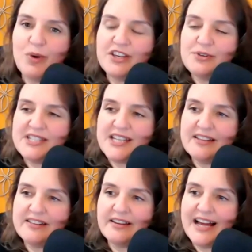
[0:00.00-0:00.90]
what you said
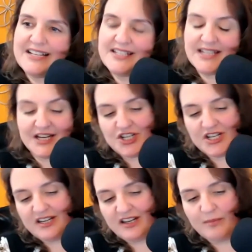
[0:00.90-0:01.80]
in the last
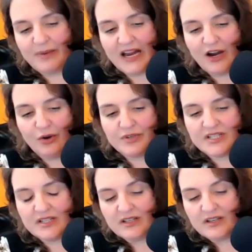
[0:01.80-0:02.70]
session about
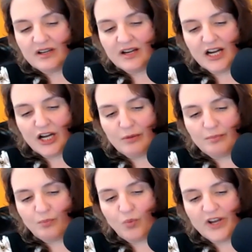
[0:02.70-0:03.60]
um,
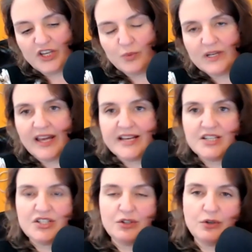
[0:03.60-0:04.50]
what you would like
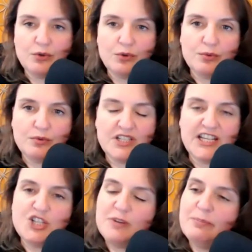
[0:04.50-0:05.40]
to
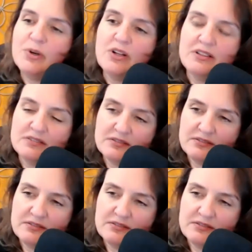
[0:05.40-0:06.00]
teach people?